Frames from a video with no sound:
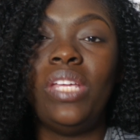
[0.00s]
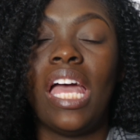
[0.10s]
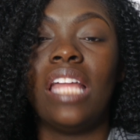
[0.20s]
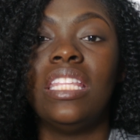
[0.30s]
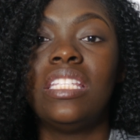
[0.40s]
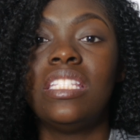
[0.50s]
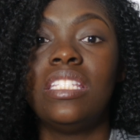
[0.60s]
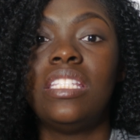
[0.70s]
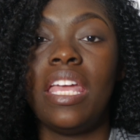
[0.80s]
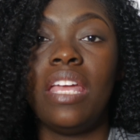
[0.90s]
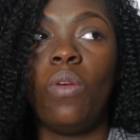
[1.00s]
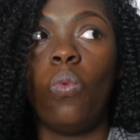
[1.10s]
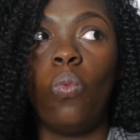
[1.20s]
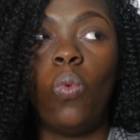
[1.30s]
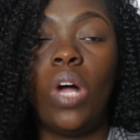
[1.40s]
yeah, this is day
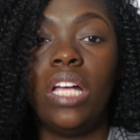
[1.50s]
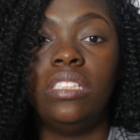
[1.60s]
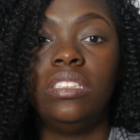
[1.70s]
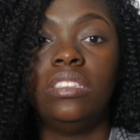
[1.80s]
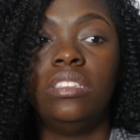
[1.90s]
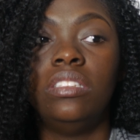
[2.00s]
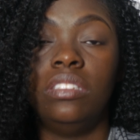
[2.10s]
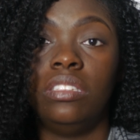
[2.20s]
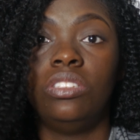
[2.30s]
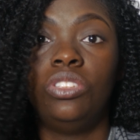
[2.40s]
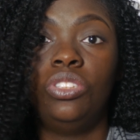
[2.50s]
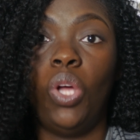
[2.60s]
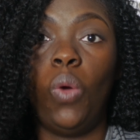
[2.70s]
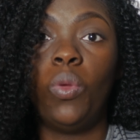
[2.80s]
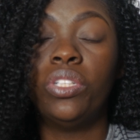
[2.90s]
1.
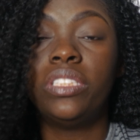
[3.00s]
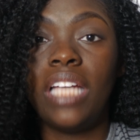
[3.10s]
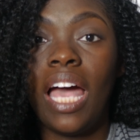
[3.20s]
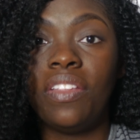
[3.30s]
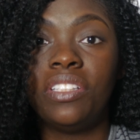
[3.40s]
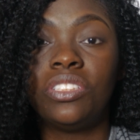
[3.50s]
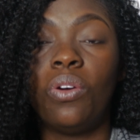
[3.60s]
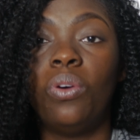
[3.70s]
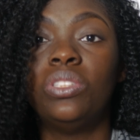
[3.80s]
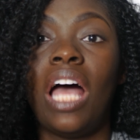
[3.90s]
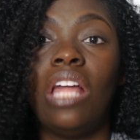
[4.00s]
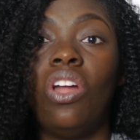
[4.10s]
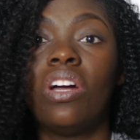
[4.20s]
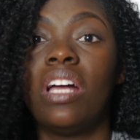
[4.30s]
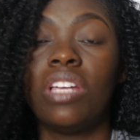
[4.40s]
So we'll see how this goes, how
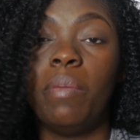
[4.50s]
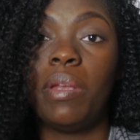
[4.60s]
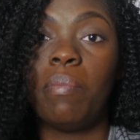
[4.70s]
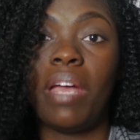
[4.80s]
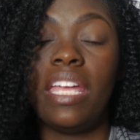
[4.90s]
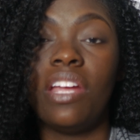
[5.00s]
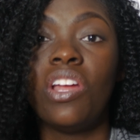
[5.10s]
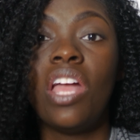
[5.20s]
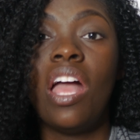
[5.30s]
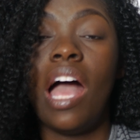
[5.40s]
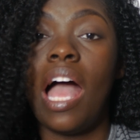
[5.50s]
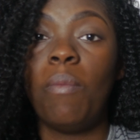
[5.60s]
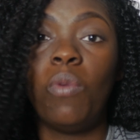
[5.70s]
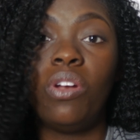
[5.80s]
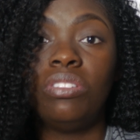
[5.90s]
long I'll keep it in my hair.
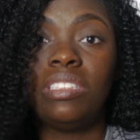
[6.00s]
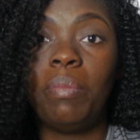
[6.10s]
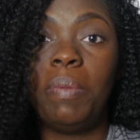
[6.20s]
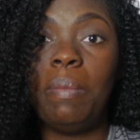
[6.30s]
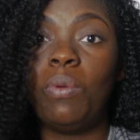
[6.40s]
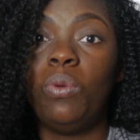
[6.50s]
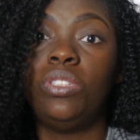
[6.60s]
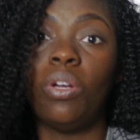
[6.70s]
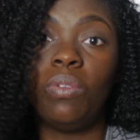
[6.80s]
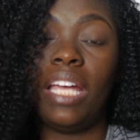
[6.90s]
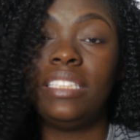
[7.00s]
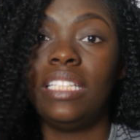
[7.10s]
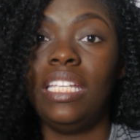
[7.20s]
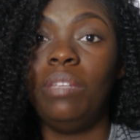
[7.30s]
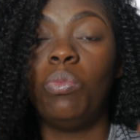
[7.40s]
I'm one of those type of people who don't like to
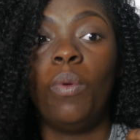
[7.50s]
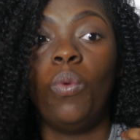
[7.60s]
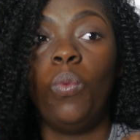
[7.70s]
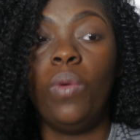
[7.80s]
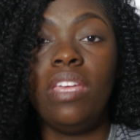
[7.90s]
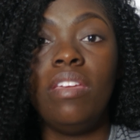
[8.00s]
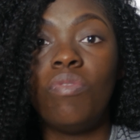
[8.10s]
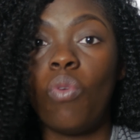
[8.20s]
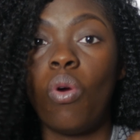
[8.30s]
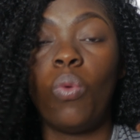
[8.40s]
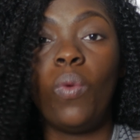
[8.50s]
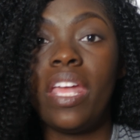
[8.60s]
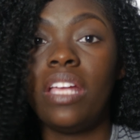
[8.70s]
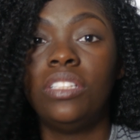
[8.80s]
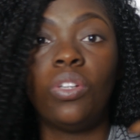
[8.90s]
keep weave or
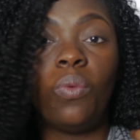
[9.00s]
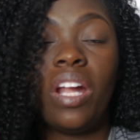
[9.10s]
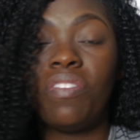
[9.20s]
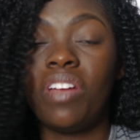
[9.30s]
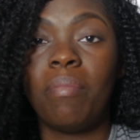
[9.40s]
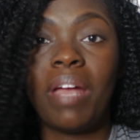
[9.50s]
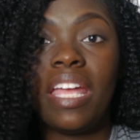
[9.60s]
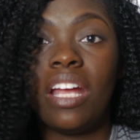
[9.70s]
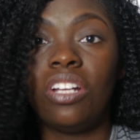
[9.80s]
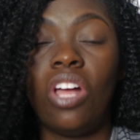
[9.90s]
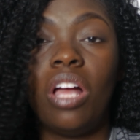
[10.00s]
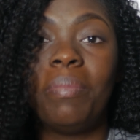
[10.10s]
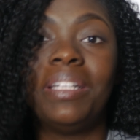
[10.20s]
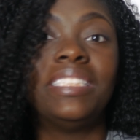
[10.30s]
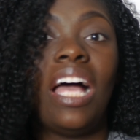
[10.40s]
wigs or whatever in my hair long
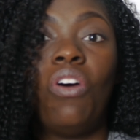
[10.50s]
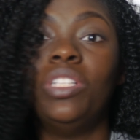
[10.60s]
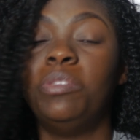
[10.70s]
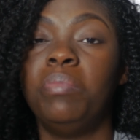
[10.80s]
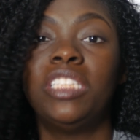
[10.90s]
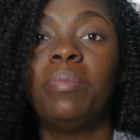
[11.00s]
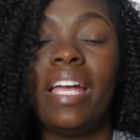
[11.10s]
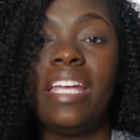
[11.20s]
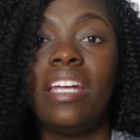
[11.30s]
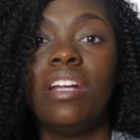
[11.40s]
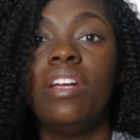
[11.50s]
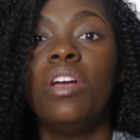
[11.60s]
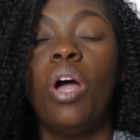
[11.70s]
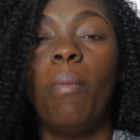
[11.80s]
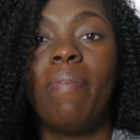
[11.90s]
because I always miss my hair.
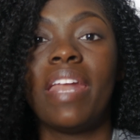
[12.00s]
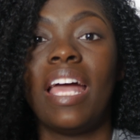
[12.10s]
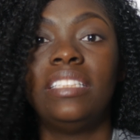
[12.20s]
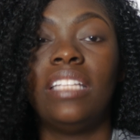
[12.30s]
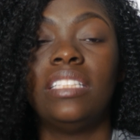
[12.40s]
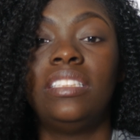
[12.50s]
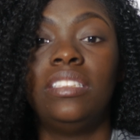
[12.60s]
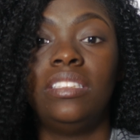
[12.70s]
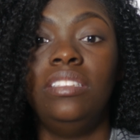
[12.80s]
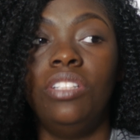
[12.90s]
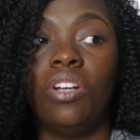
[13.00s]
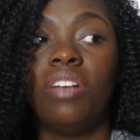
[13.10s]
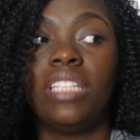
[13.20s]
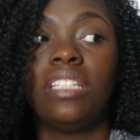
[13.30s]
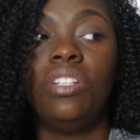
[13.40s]
But I thought, I
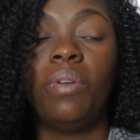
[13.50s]
was like, you know